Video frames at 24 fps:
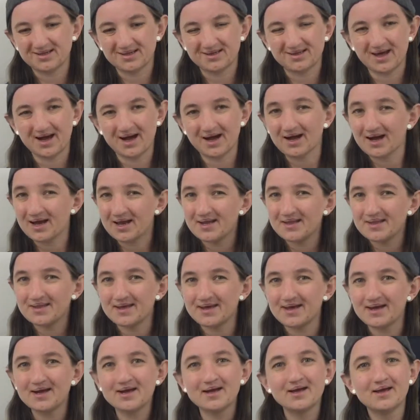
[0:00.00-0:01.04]
that kind of
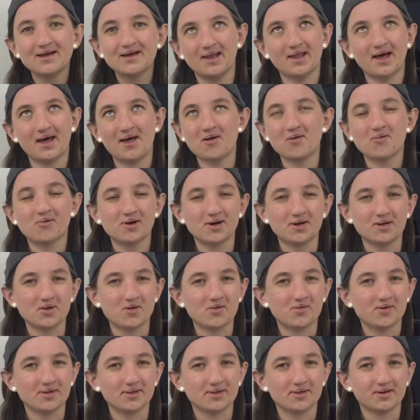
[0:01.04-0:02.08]
thing. And I don't really
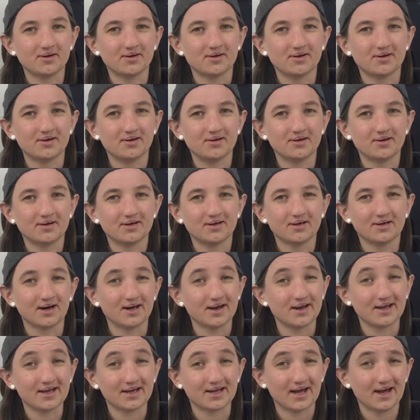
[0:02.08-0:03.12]
know what they're
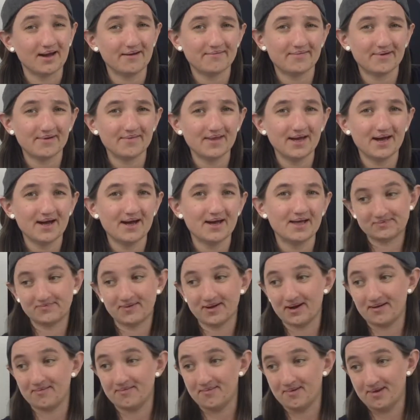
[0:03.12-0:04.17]
gonna get from that,
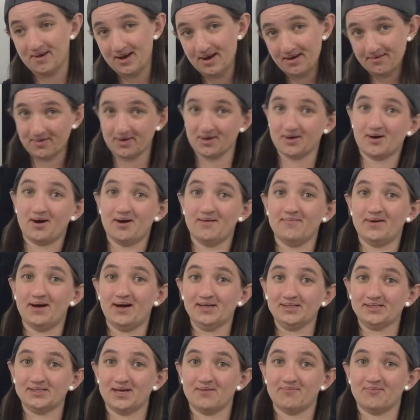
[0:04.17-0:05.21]
but I've never gone
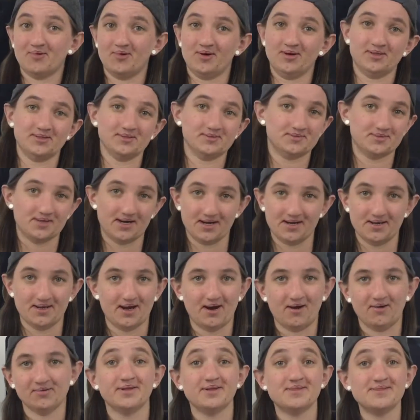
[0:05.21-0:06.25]
past that point to find
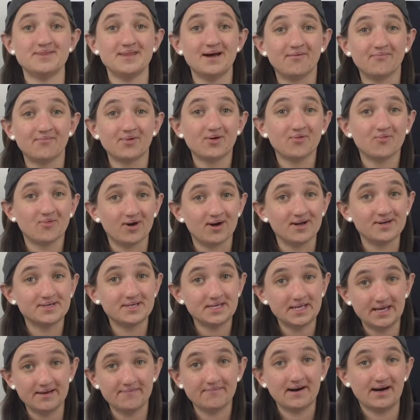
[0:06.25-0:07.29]
out. The number one
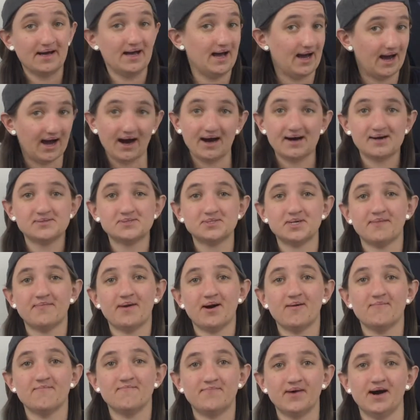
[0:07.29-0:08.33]
tip I have
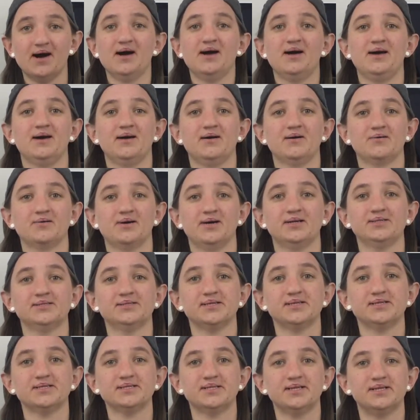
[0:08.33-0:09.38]
about buying on
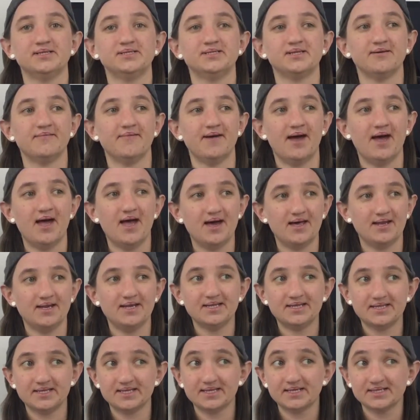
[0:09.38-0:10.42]
Craigslist is if
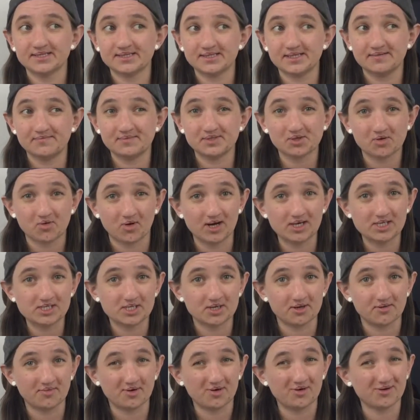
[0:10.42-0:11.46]
anything seems
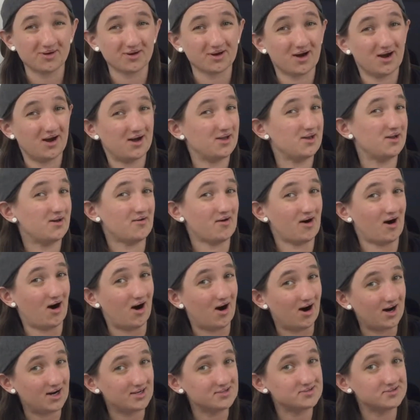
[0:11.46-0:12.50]
questionable or kind of
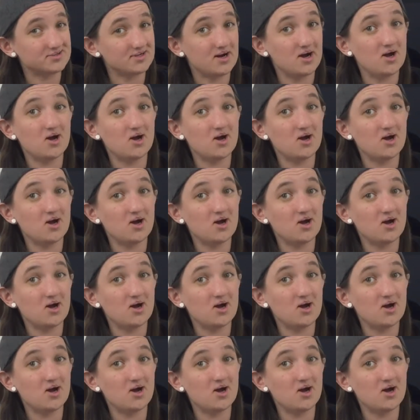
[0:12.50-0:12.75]
off,